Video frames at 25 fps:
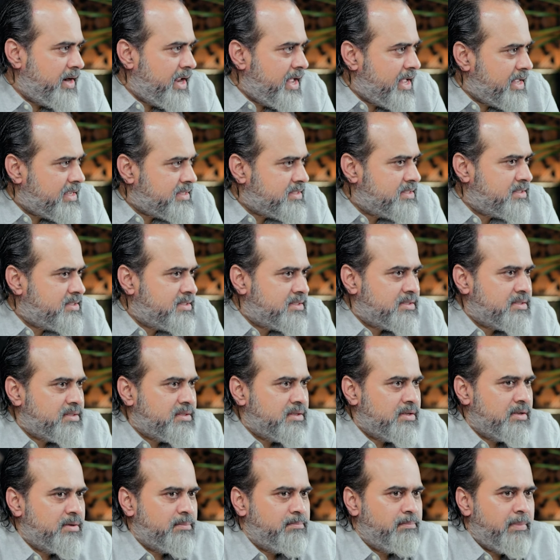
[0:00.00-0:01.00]

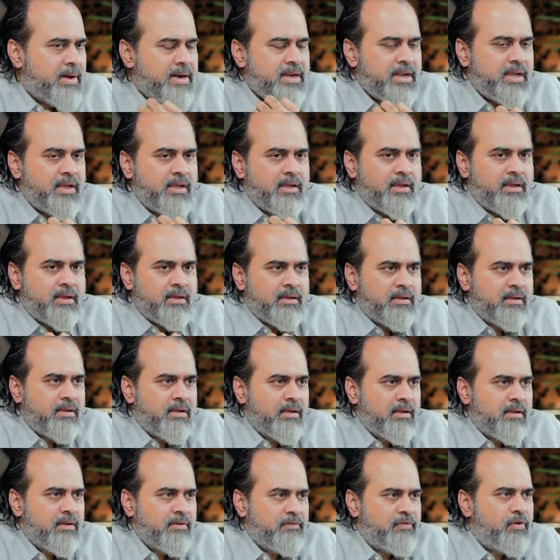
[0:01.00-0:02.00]
Whereas
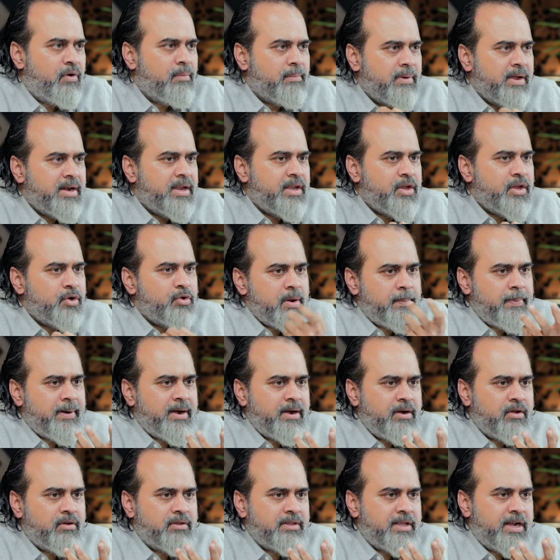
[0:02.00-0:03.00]
for money you
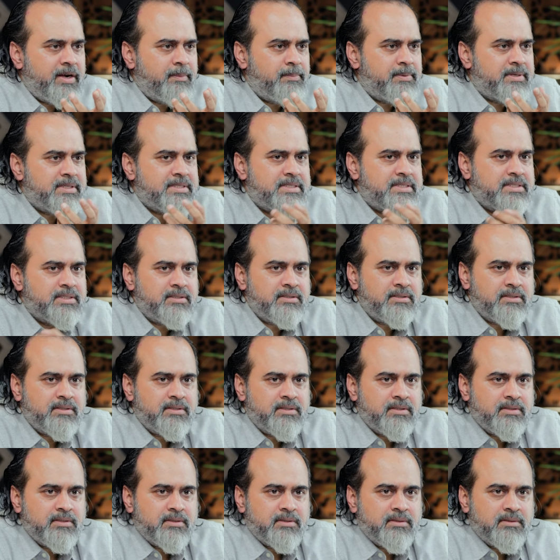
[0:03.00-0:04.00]
depend on that
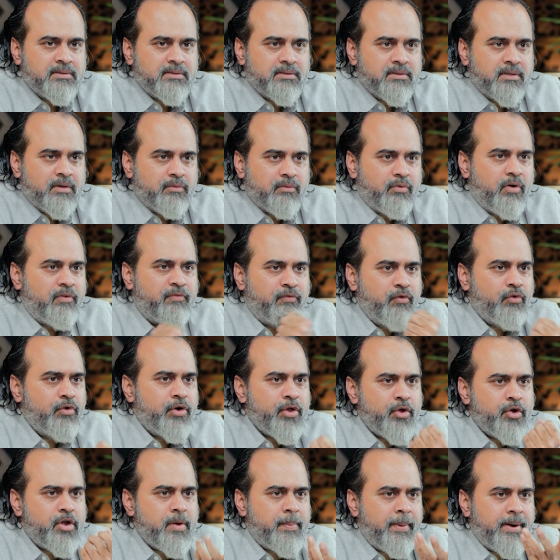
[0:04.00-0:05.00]
person, for
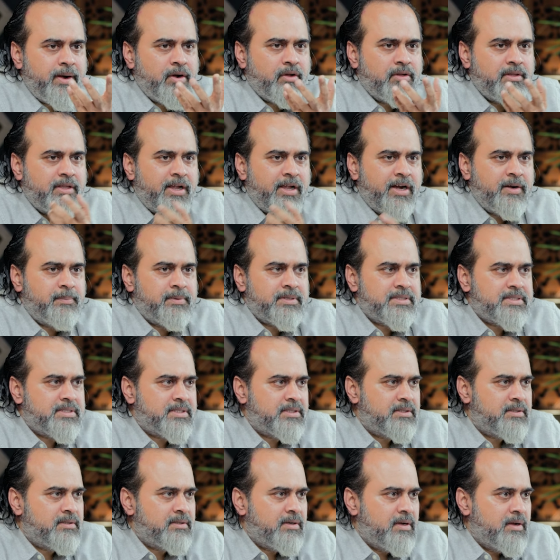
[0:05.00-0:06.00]
food you depend on that
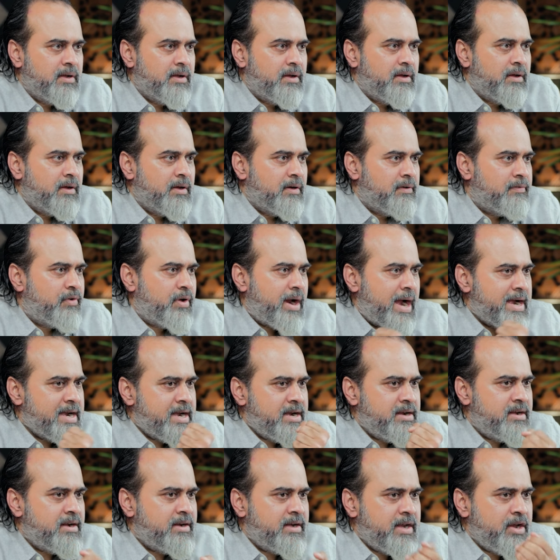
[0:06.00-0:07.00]
person,
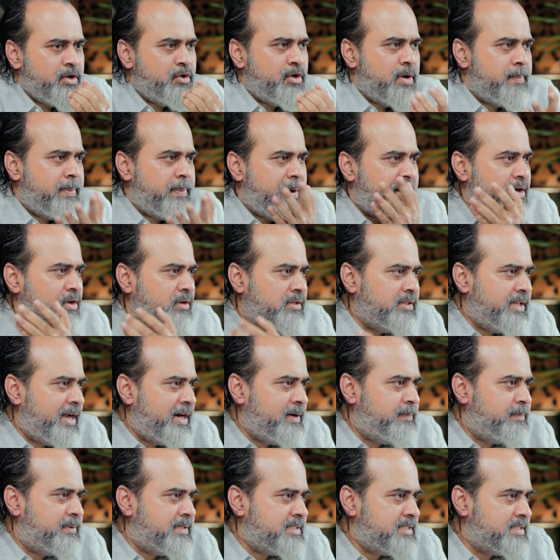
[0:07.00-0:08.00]
for identity you depend
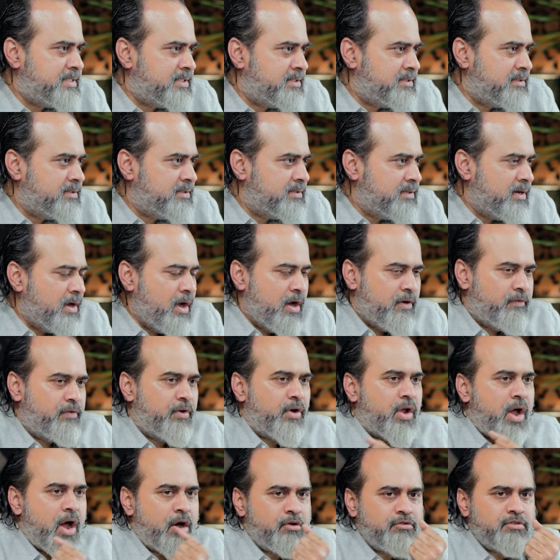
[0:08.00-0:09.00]
on that person,
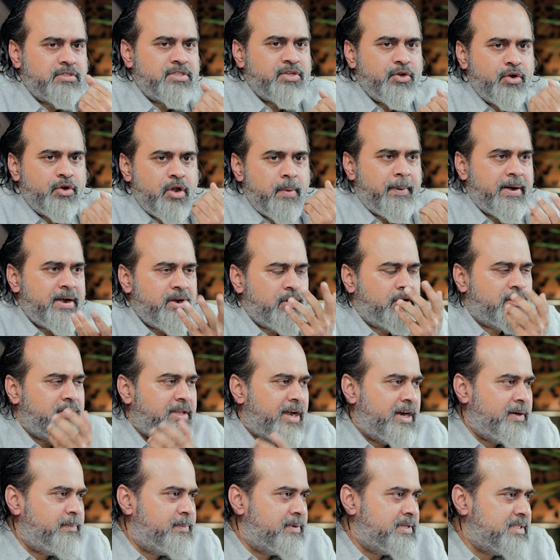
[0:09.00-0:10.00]
for house you
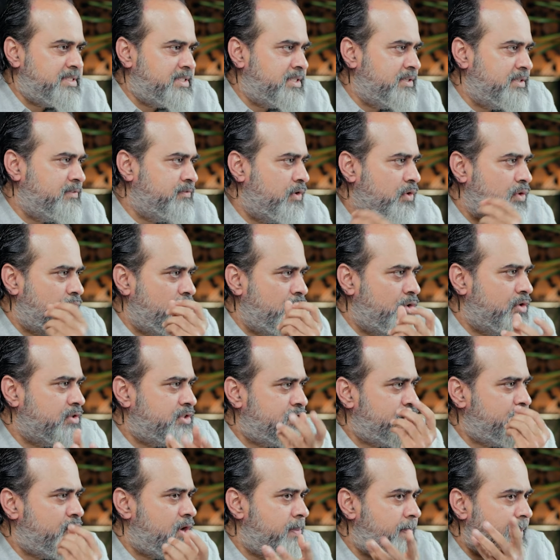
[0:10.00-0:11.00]
depend on that person, for
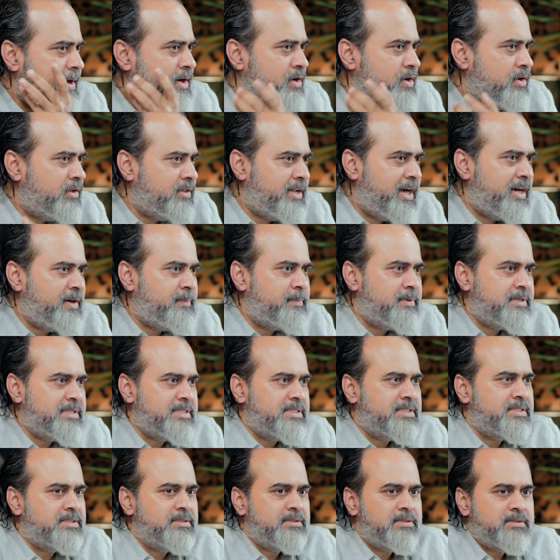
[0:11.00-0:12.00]
clothes you depend on
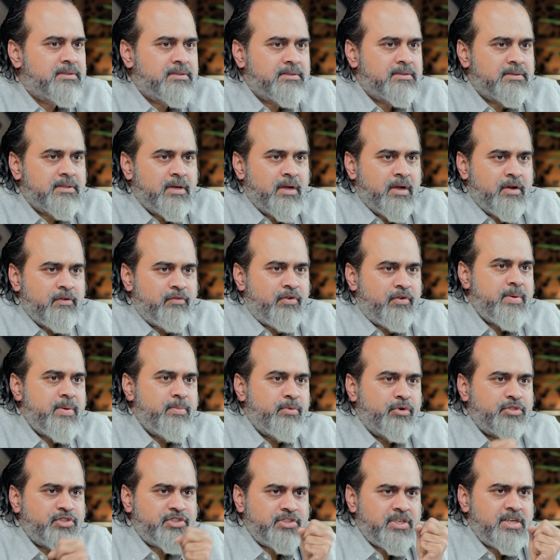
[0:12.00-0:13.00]
that person,
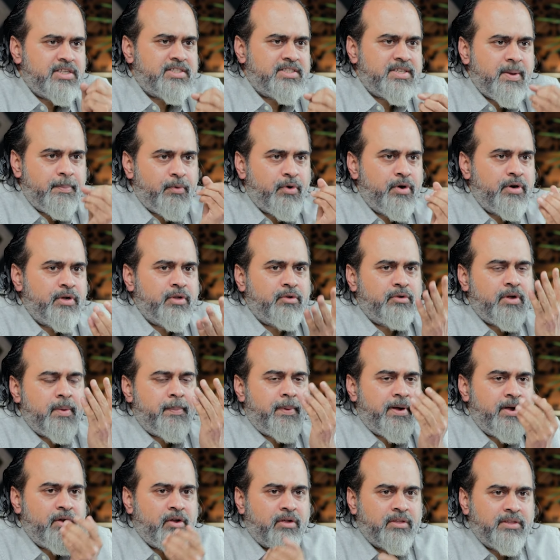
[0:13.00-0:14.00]
for emotional support
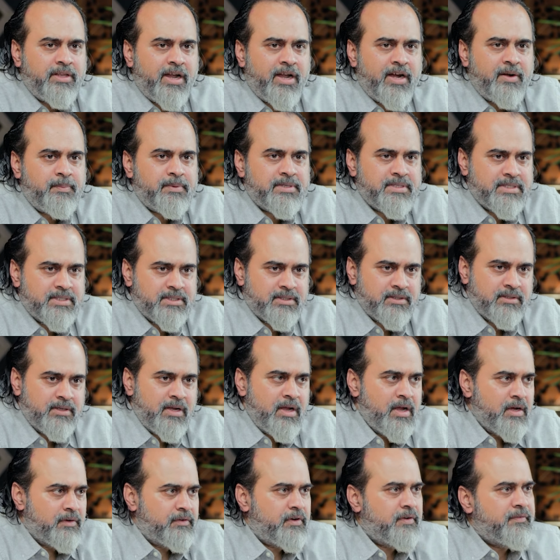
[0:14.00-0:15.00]
you depend on that
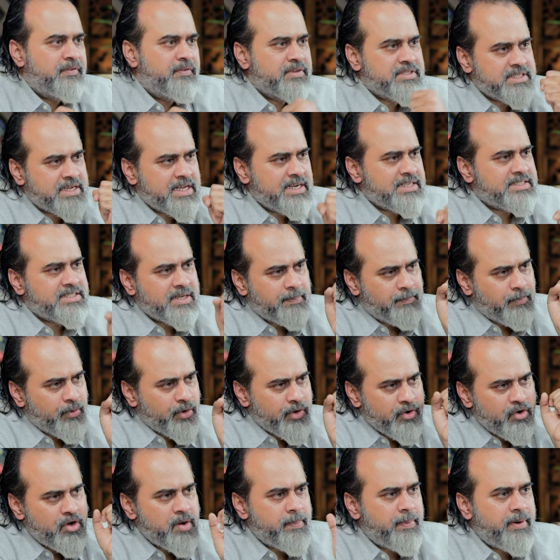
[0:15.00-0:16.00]
person, for physical
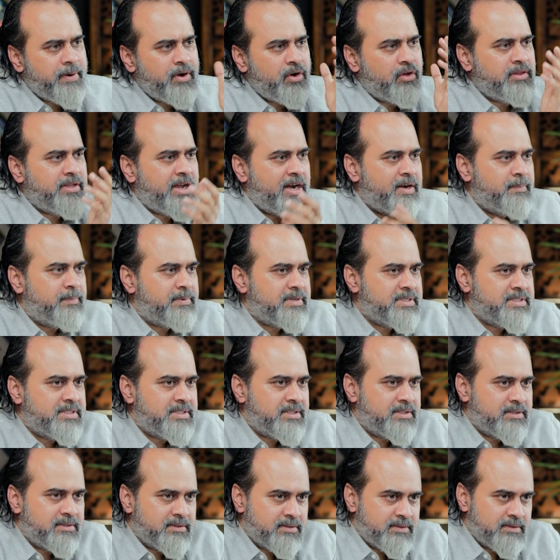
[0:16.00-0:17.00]
support you depend on that
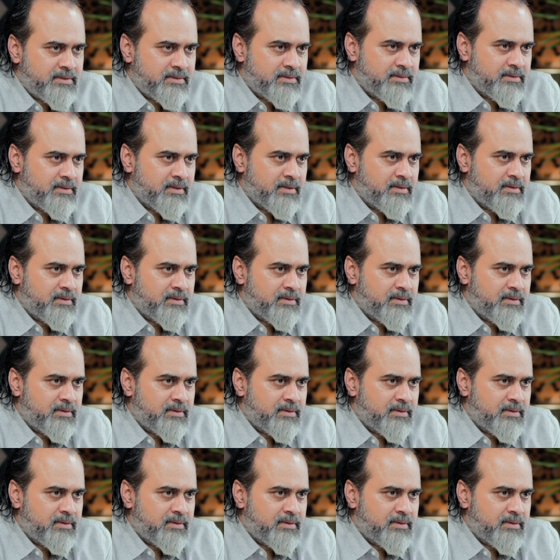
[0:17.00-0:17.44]
person.